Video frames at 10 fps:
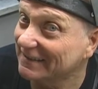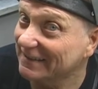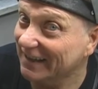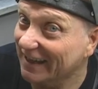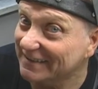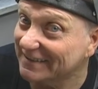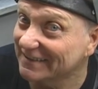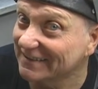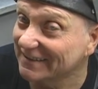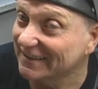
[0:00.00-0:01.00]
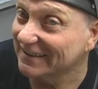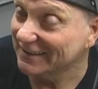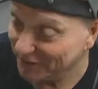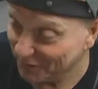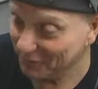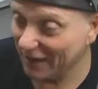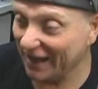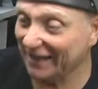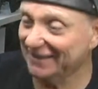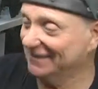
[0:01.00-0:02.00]
yes, you're
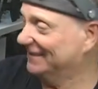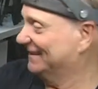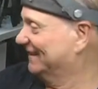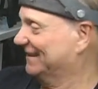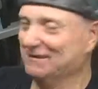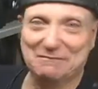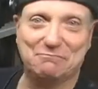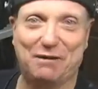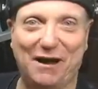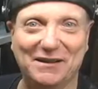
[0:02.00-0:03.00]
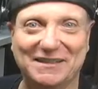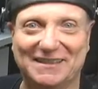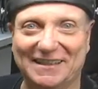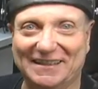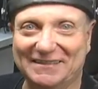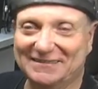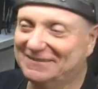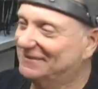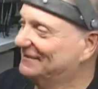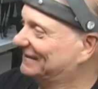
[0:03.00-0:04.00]
right, polish it,
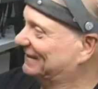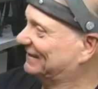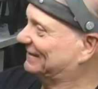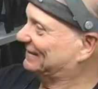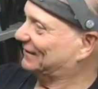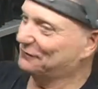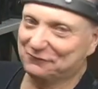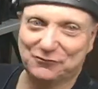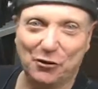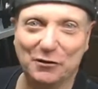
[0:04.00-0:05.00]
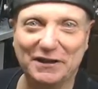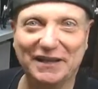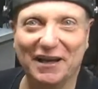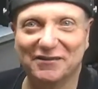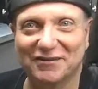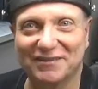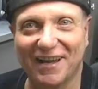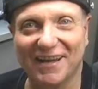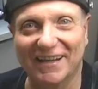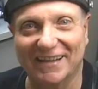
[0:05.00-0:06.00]
throw it in the
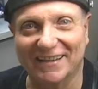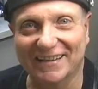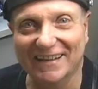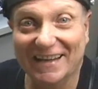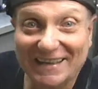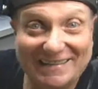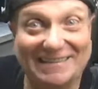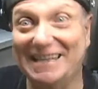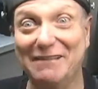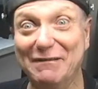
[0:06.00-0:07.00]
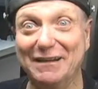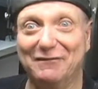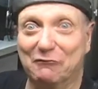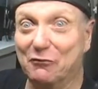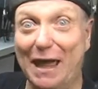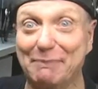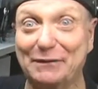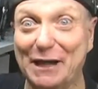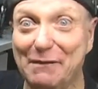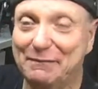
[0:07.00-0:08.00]
ultrasonic, steam it, wrap
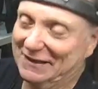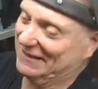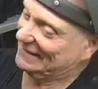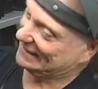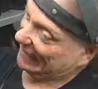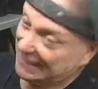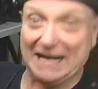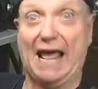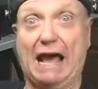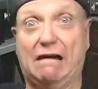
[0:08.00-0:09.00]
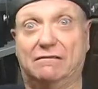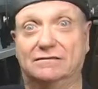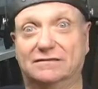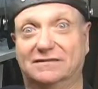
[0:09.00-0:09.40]
it up, and send it out.